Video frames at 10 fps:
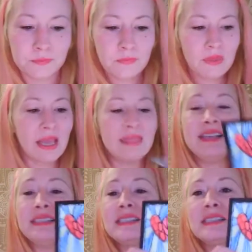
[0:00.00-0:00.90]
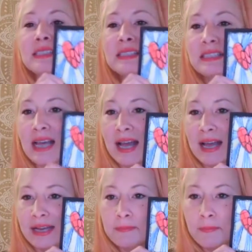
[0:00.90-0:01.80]
This is the
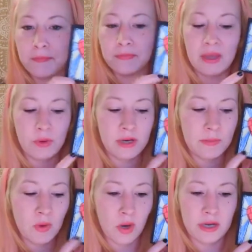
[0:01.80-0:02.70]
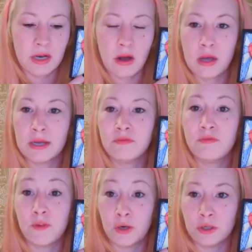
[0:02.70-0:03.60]
design that we're gonna be working on
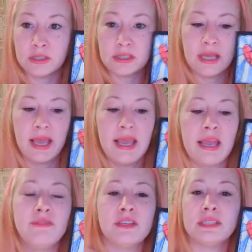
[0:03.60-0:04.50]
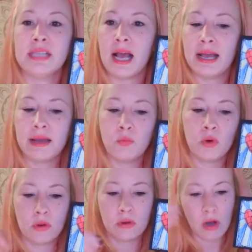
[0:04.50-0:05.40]
first. If there's time,
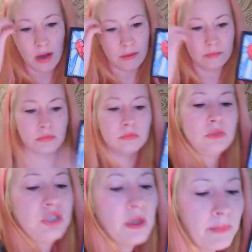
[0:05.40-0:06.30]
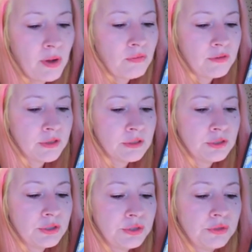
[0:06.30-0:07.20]
we'll jump over
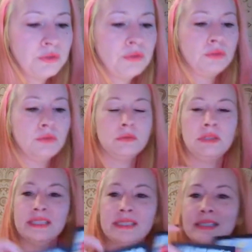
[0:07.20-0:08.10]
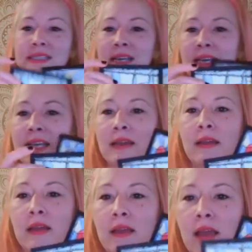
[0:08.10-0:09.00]
to this design
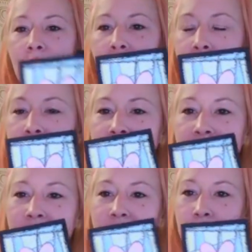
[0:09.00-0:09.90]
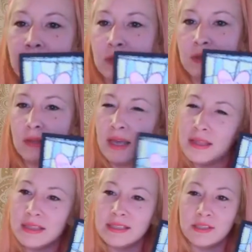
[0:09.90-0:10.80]
because I think
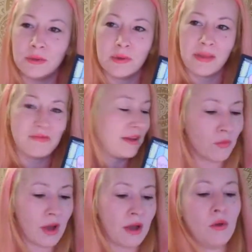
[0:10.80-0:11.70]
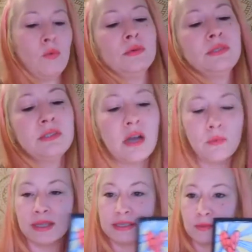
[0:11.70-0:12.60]
these two are my favorites. We'll start with
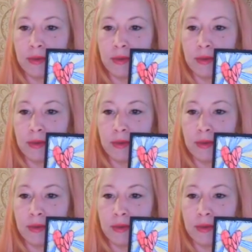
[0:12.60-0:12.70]
this one.